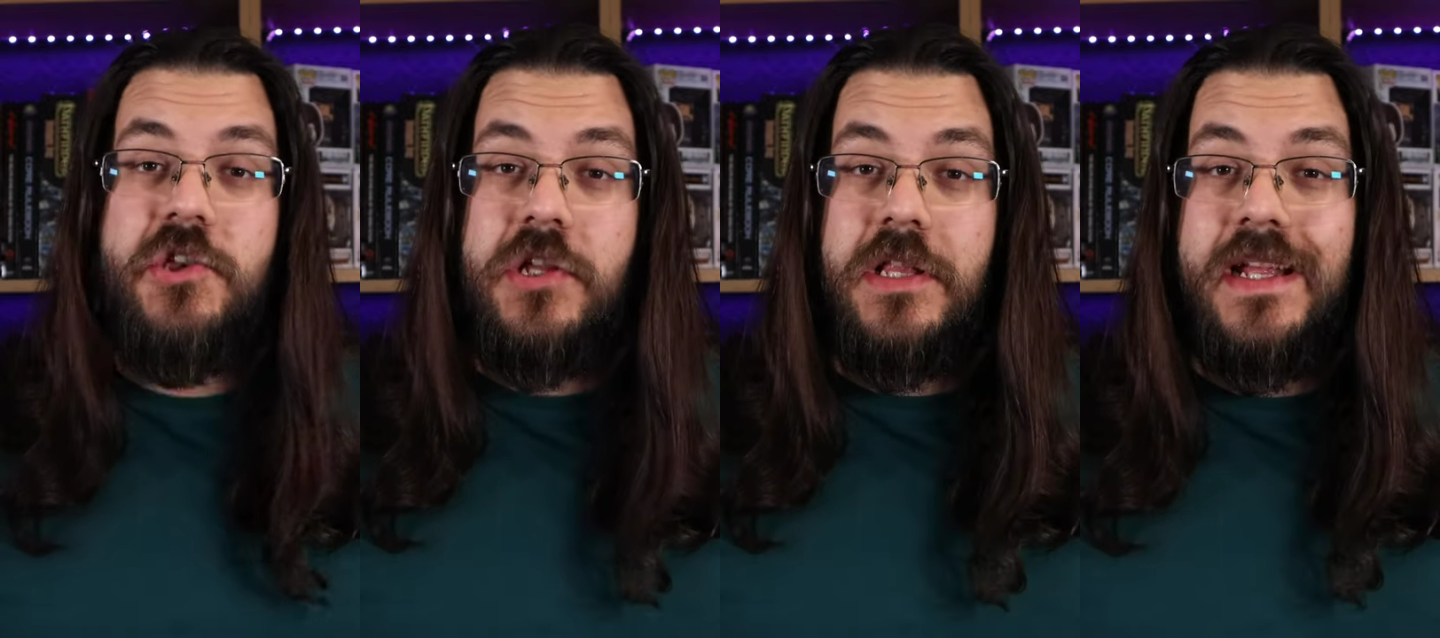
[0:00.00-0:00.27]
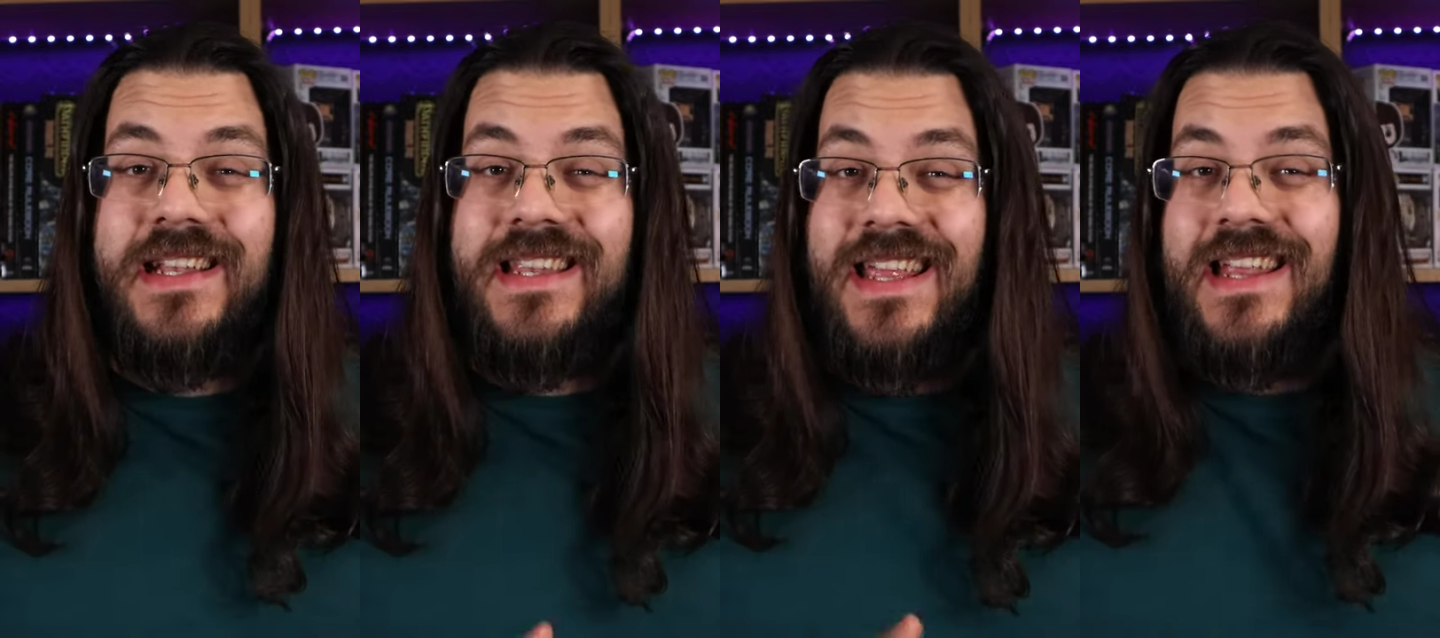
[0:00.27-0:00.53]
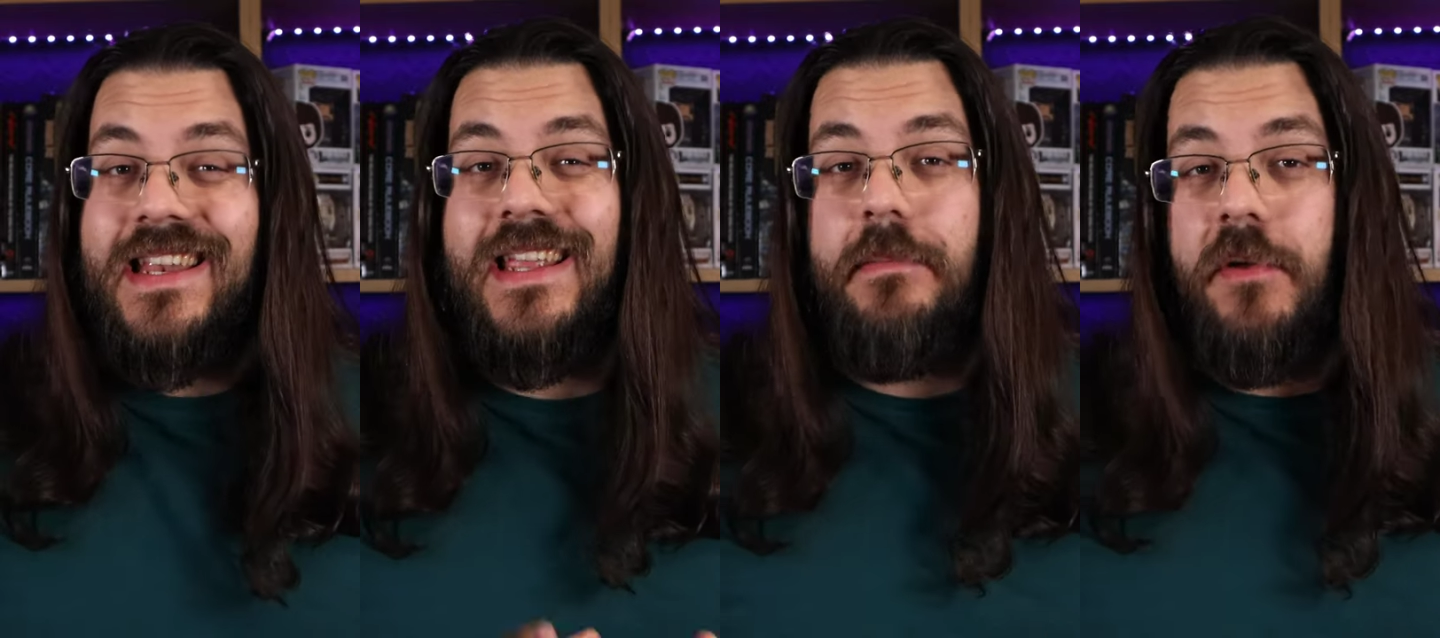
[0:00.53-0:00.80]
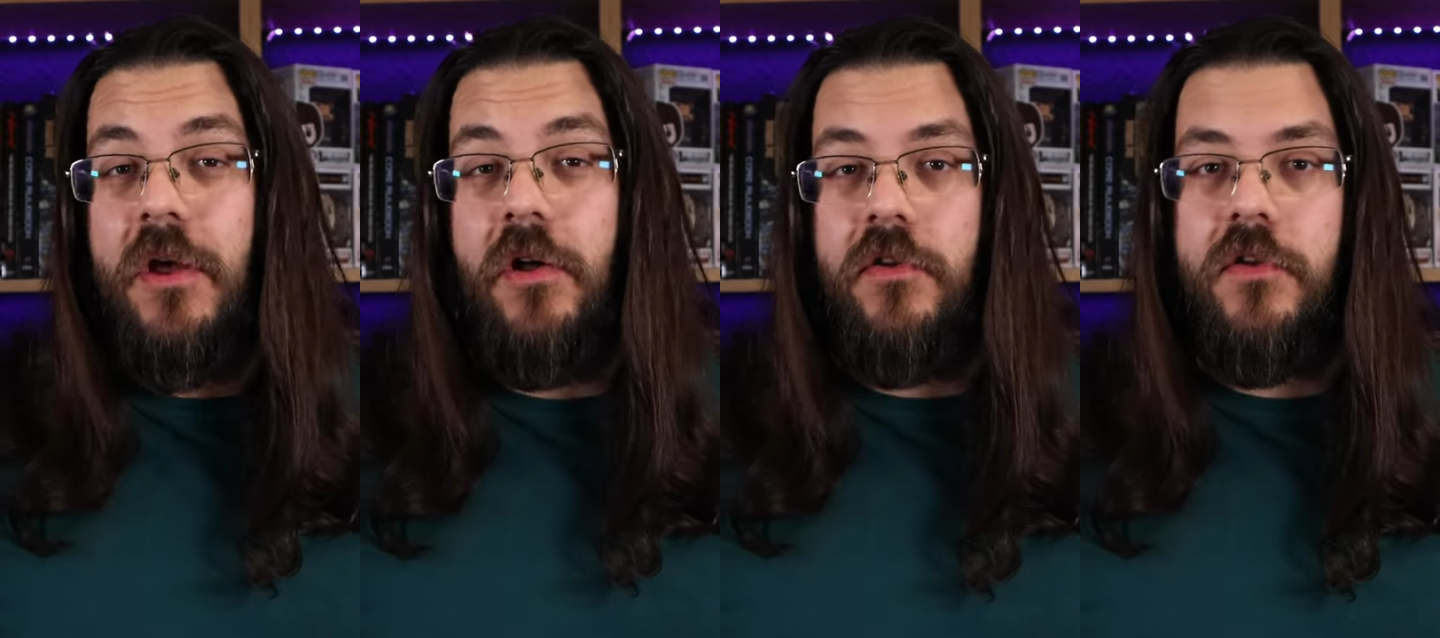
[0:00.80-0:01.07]
D&D
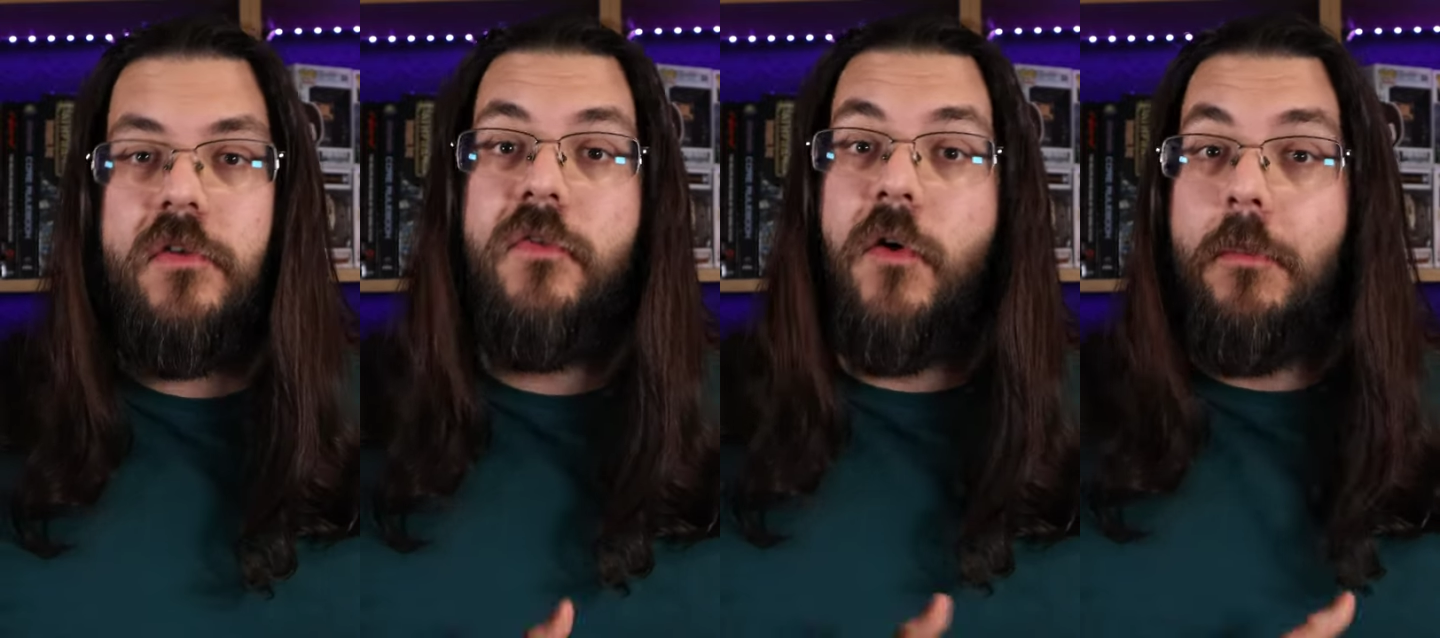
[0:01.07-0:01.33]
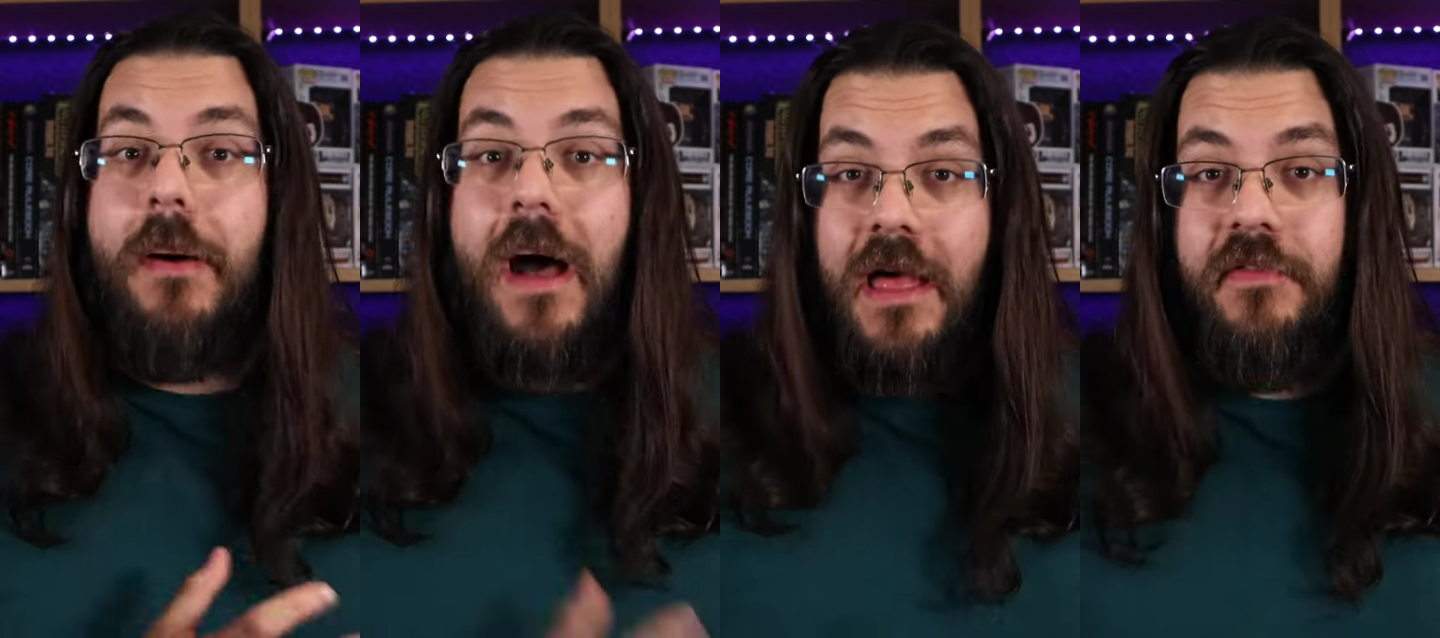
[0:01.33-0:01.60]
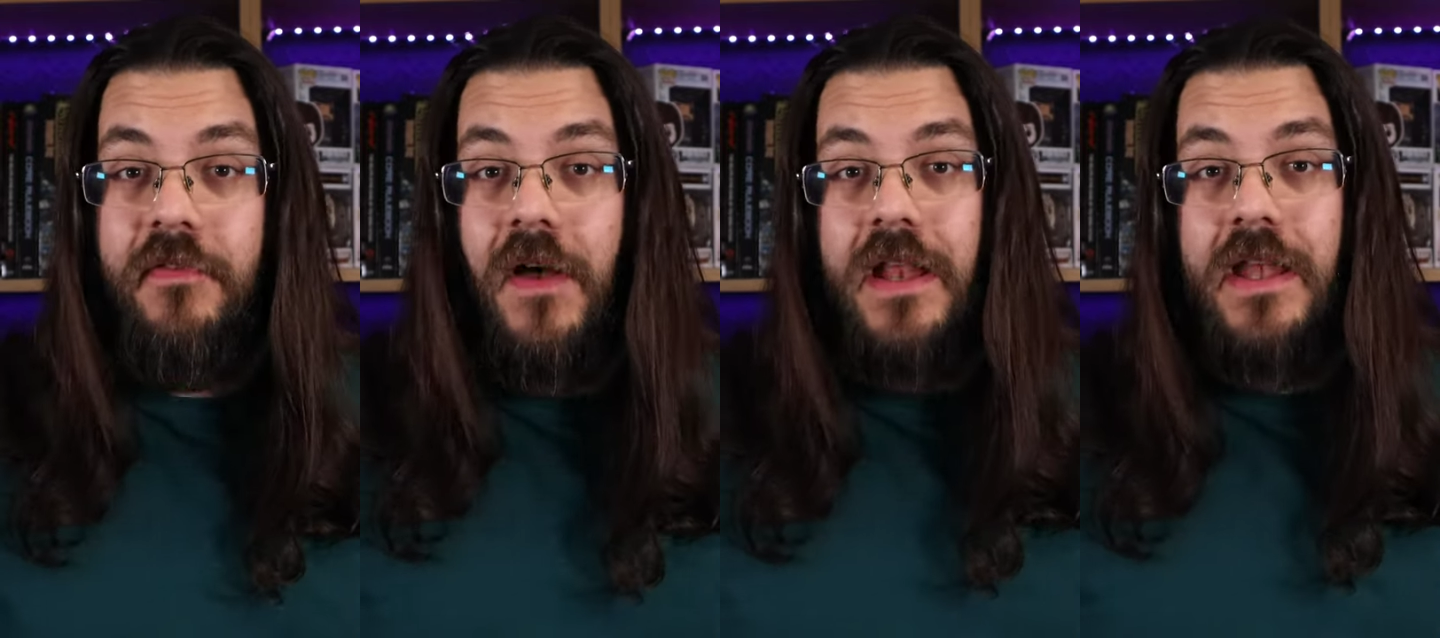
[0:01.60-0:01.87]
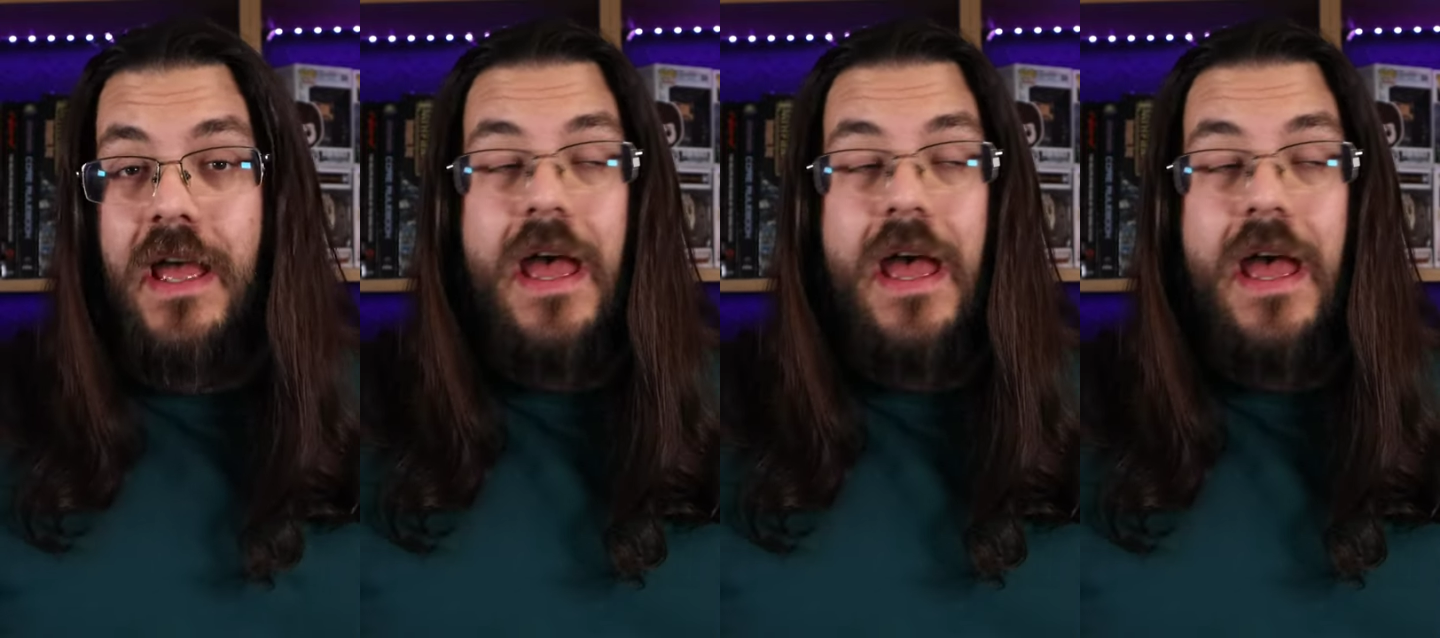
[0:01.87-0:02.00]
Beyond for Pathfinder.